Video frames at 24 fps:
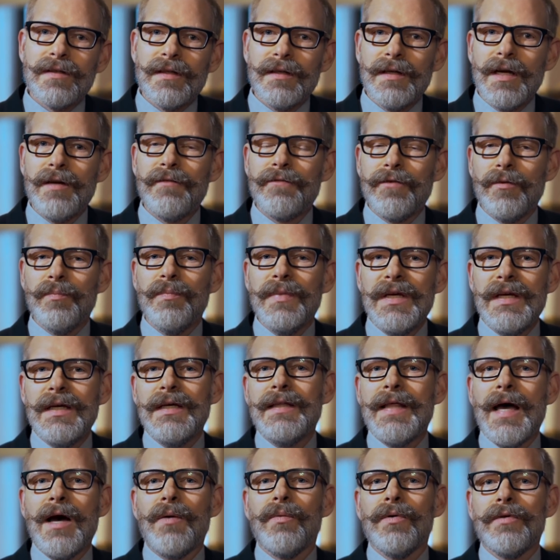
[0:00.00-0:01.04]
And for me,
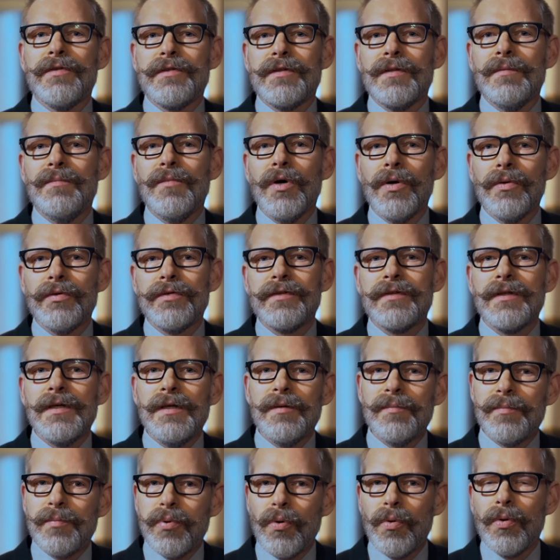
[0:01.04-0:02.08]
that was the most
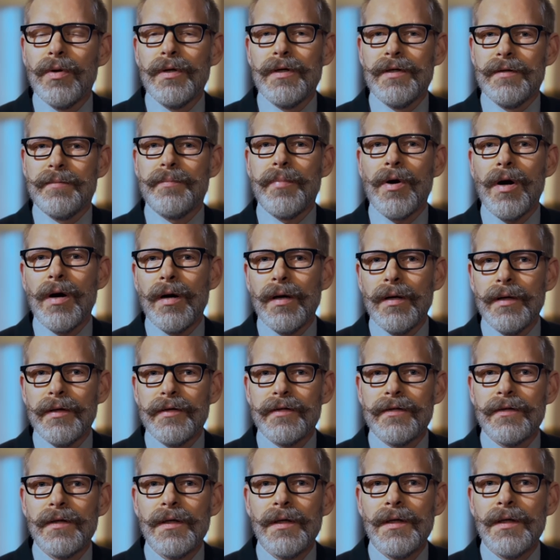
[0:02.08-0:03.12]
important
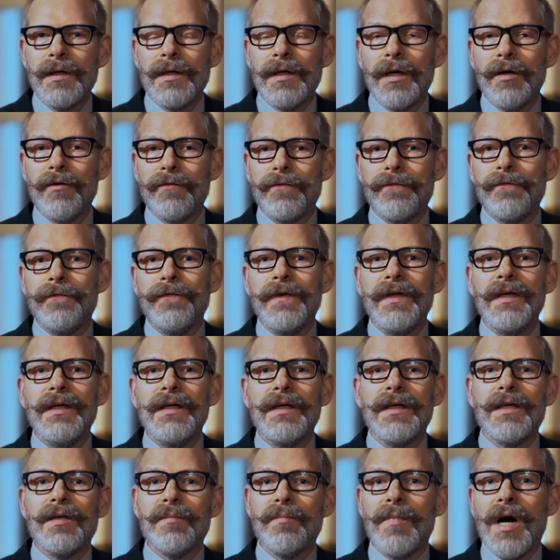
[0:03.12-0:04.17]
part of
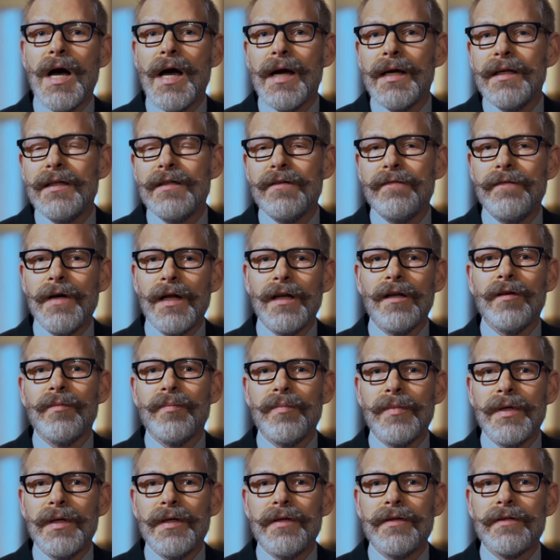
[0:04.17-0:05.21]
Phi in my
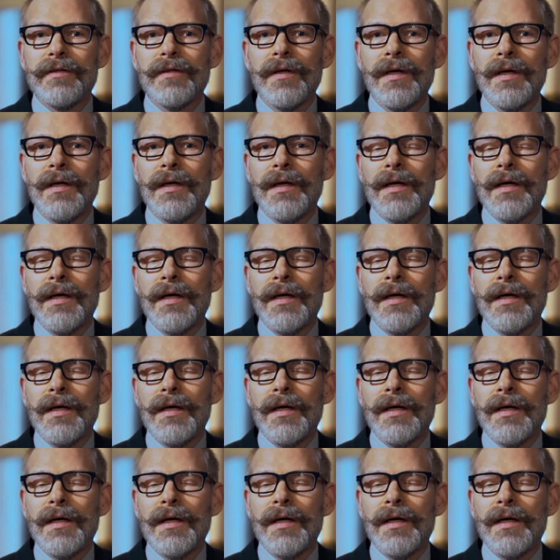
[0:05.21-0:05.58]
development